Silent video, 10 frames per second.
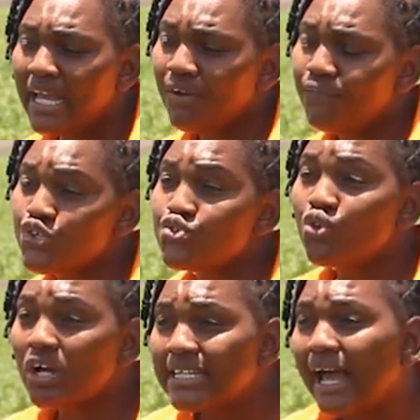If we do
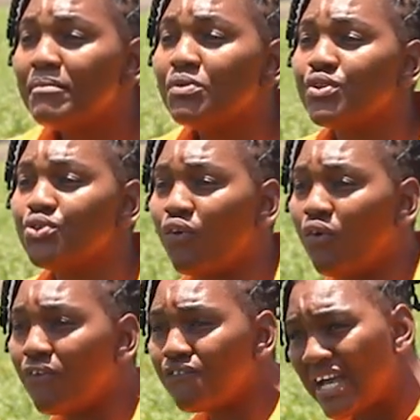not come in with
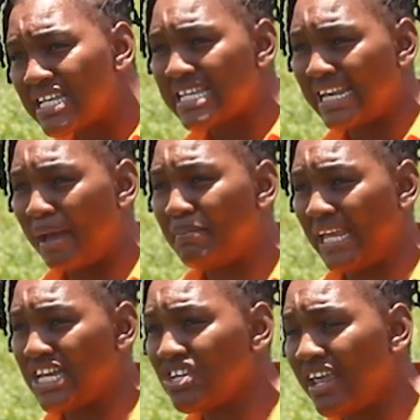your fungicide
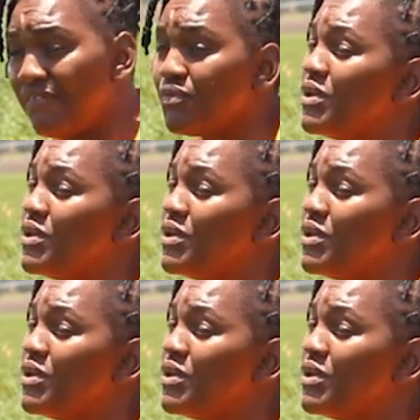application every